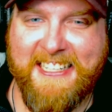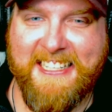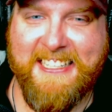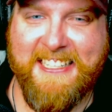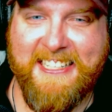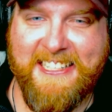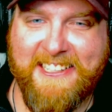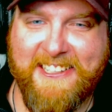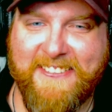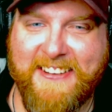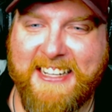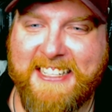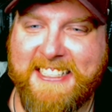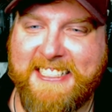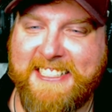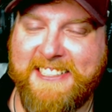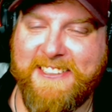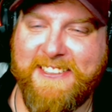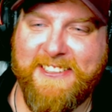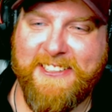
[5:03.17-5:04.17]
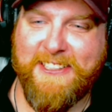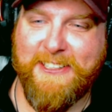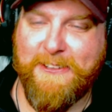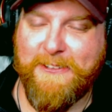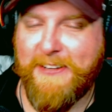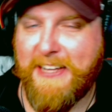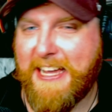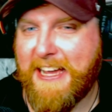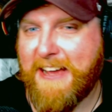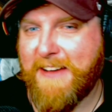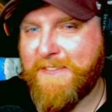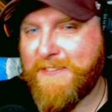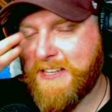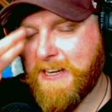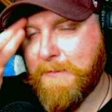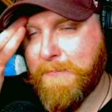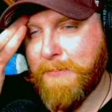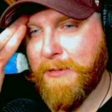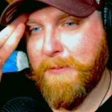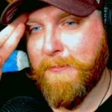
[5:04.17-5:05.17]
in the U.S., you have
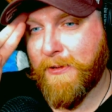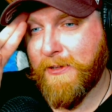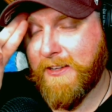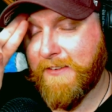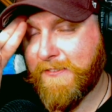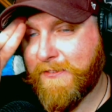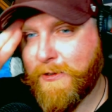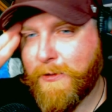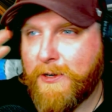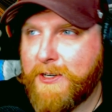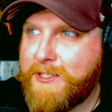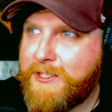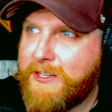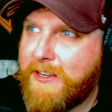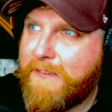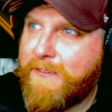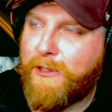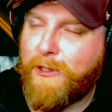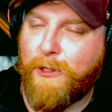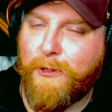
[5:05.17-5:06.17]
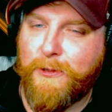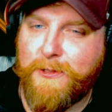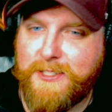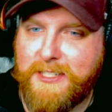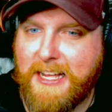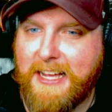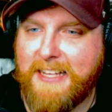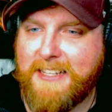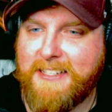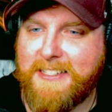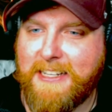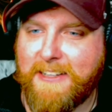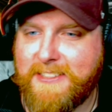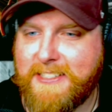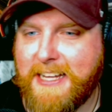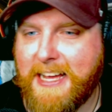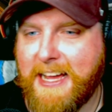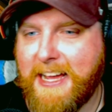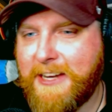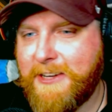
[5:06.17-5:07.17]
some people, of course, you have clotheslines
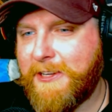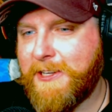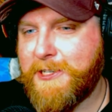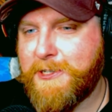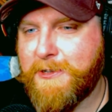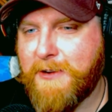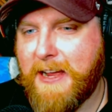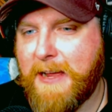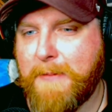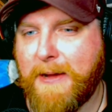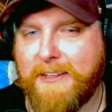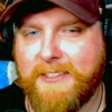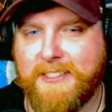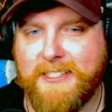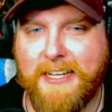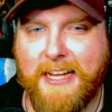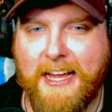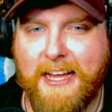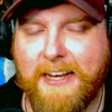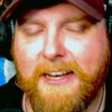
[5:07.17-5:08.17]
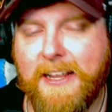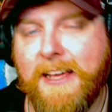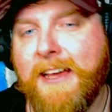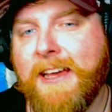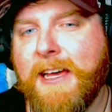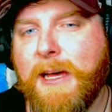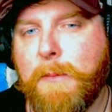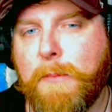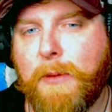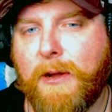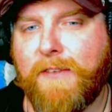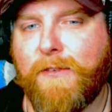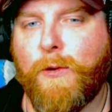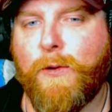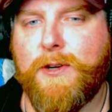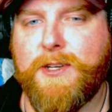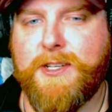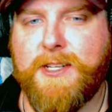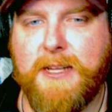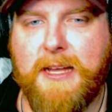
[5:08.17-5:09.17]
outside. You could dry them outside. But, of
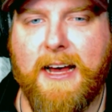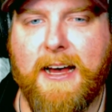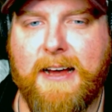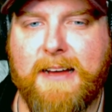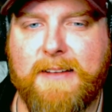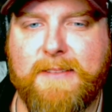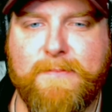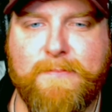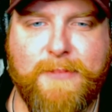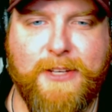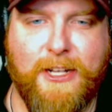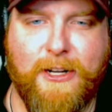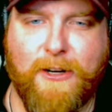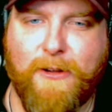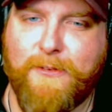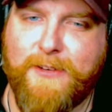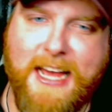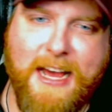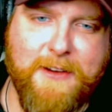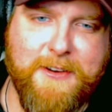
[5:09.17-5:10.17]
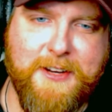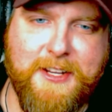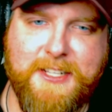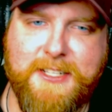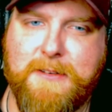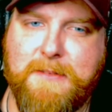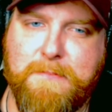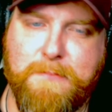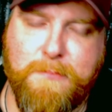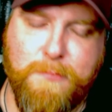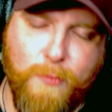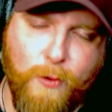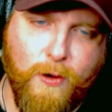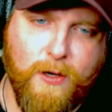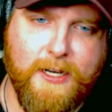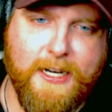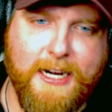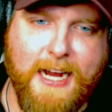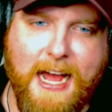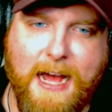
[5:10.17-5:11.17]
course, you know, nowadays
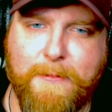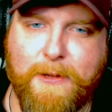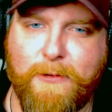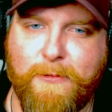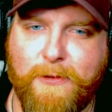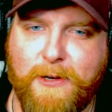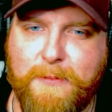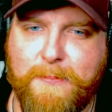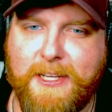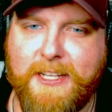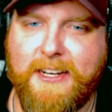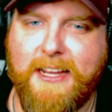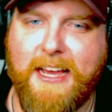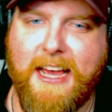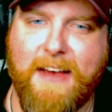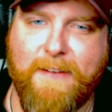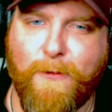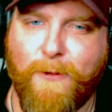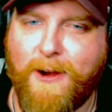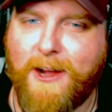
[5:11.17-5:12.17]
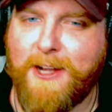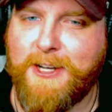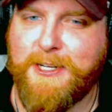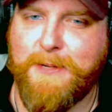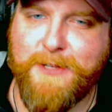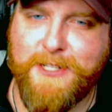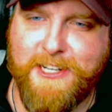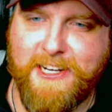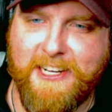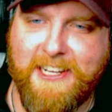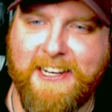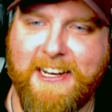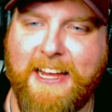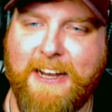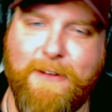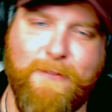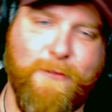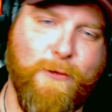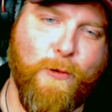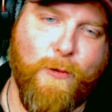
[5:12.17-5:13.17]
more common would be to have a washing machine
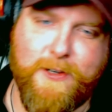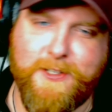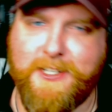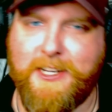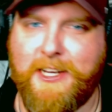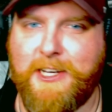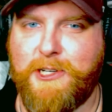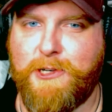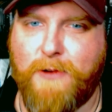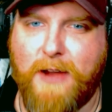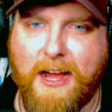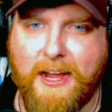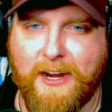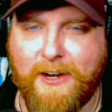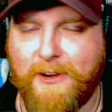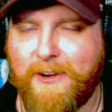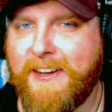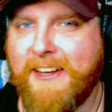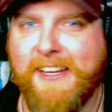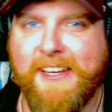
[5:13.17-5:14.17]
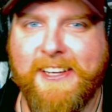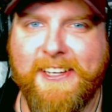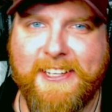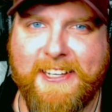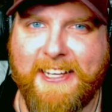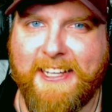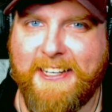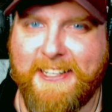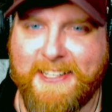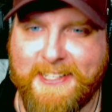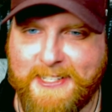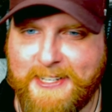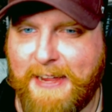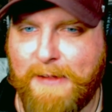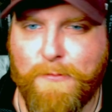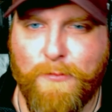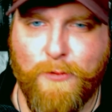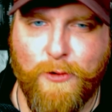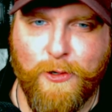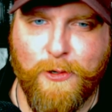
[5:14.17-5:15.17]
and, of course, a dryer in the
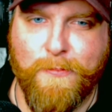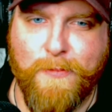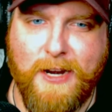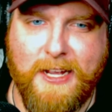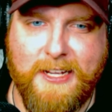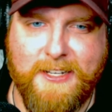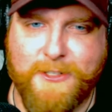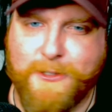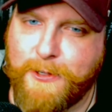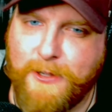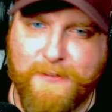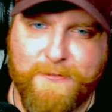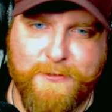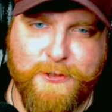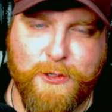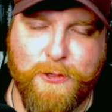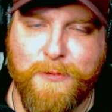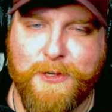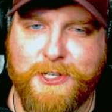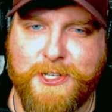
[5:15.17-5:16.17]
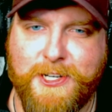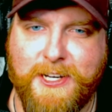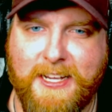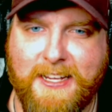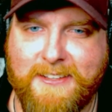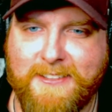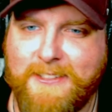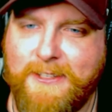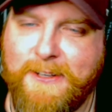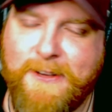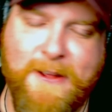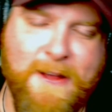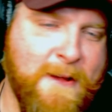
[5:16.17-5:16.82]
same room, right? So you have two machines.